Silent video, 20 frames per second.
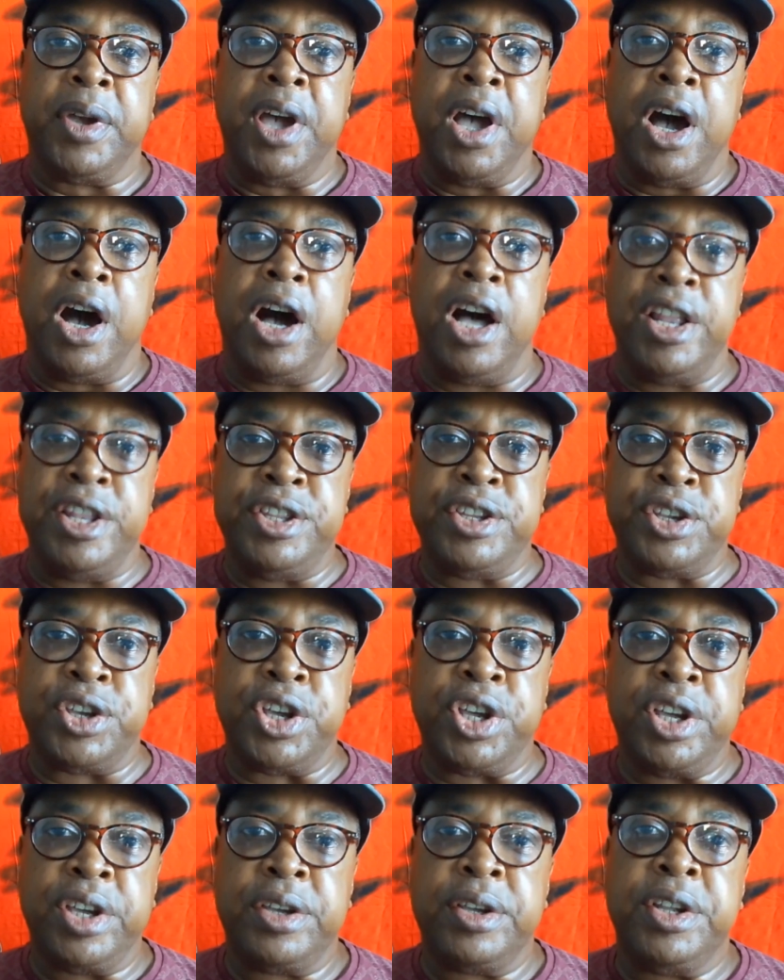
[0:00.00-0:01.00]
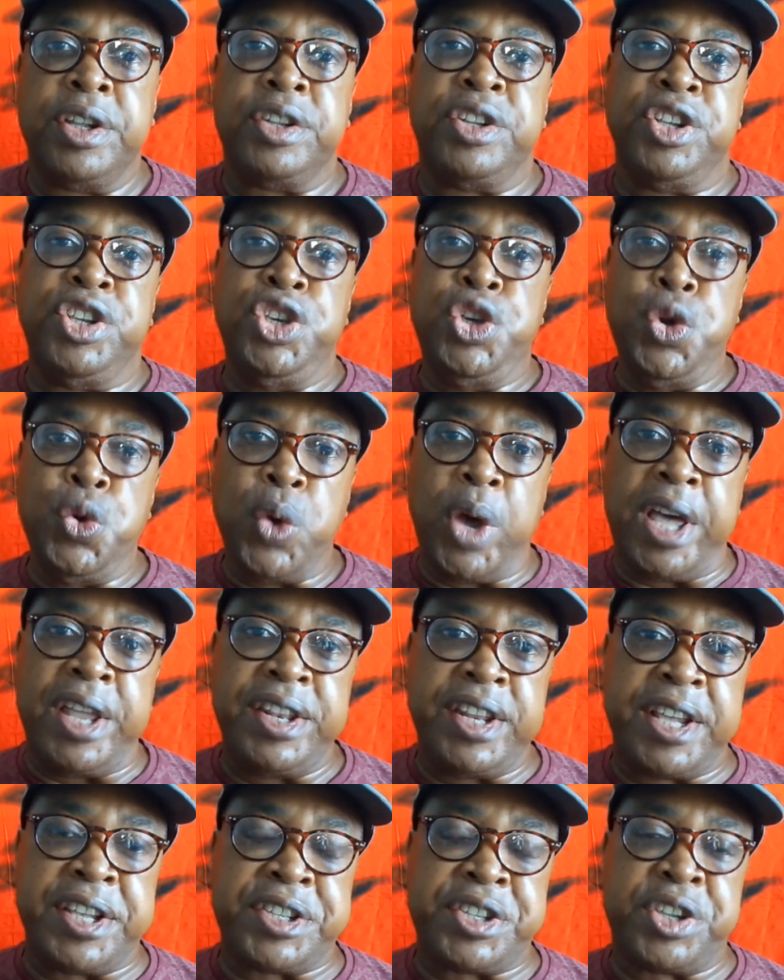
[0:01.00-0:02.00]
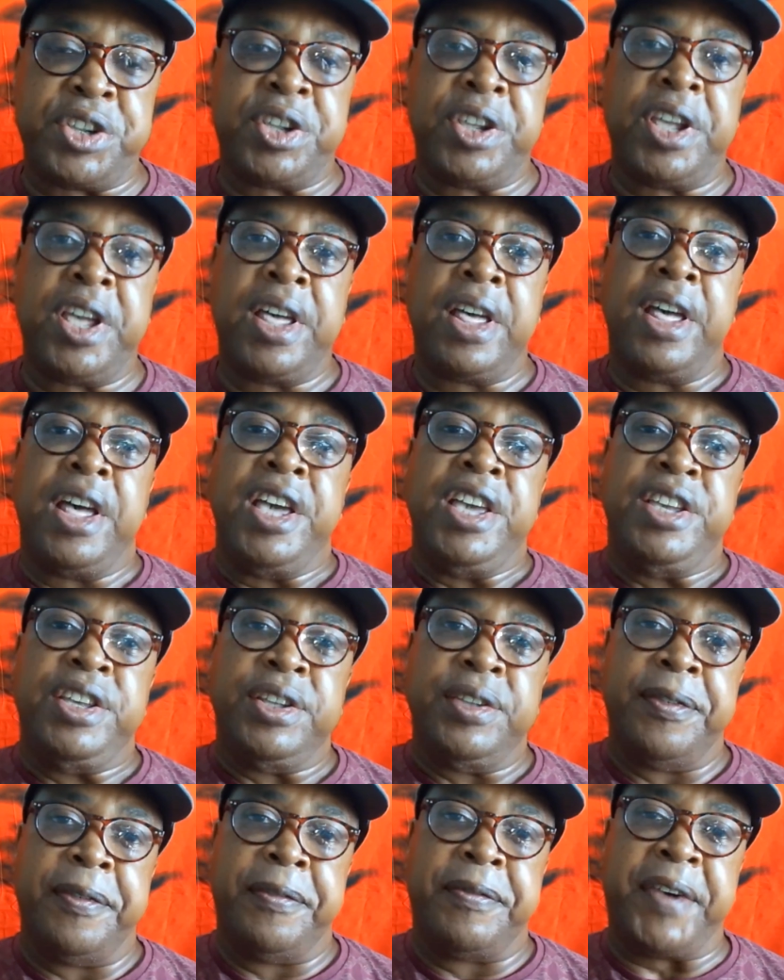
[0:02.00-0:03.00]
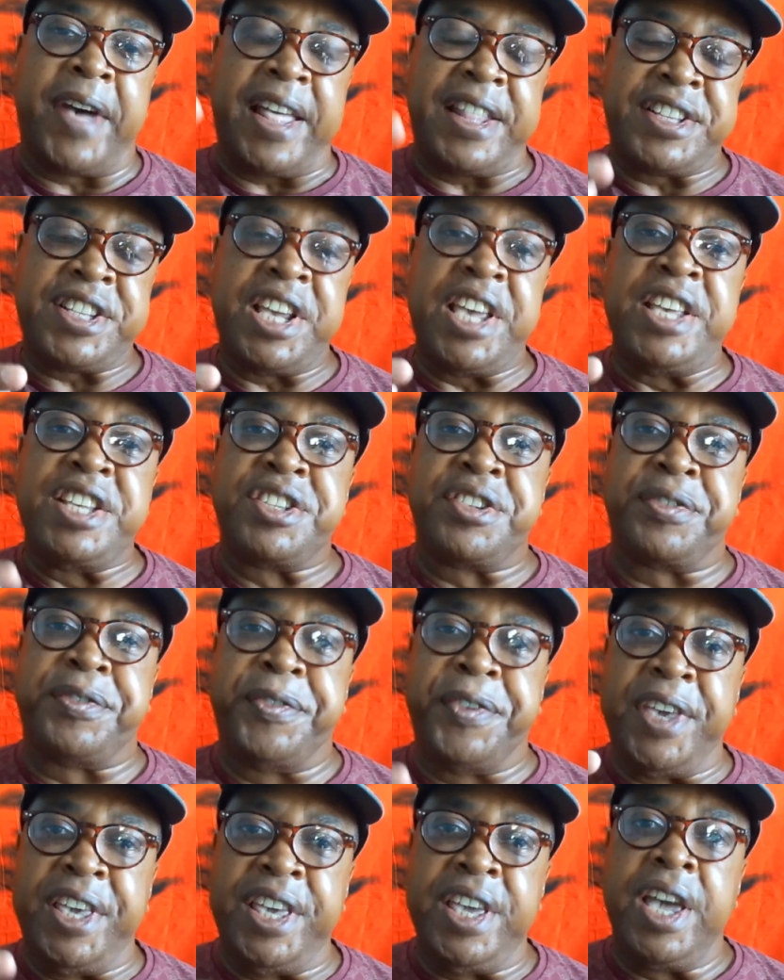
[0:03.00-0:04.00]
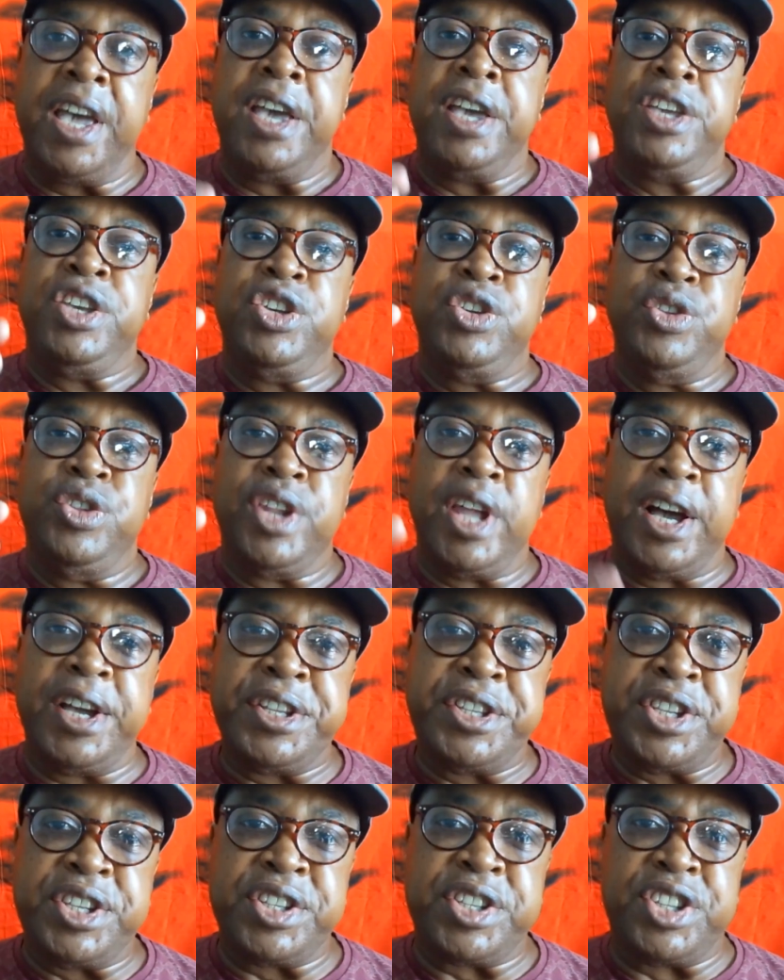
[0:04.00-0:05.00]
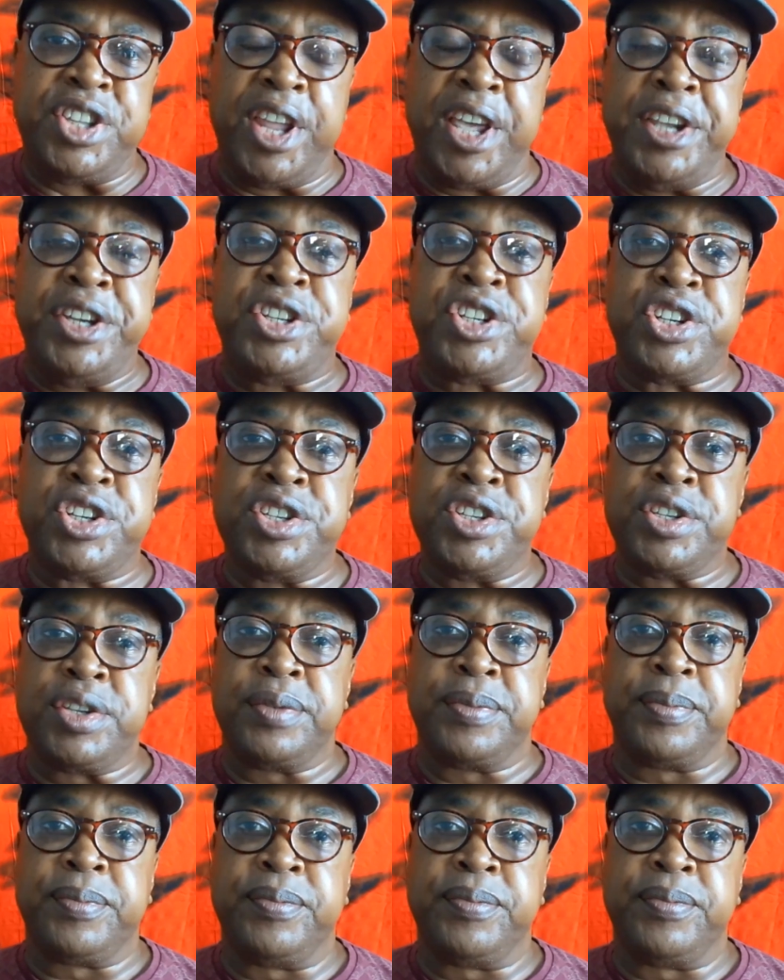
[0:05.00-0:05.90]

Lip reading: under the UN, that is the United Nations.